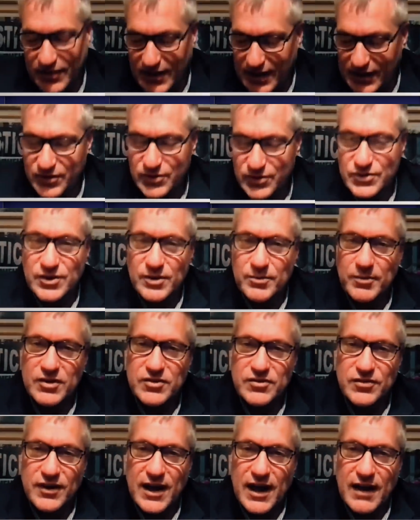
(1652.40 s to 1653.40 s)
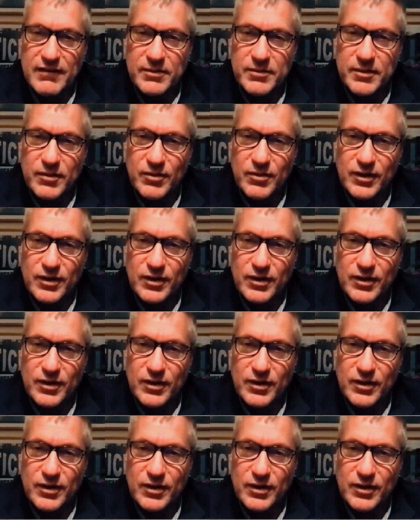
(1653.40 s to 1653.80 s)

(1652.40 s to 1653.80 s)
Thank you so much for having me.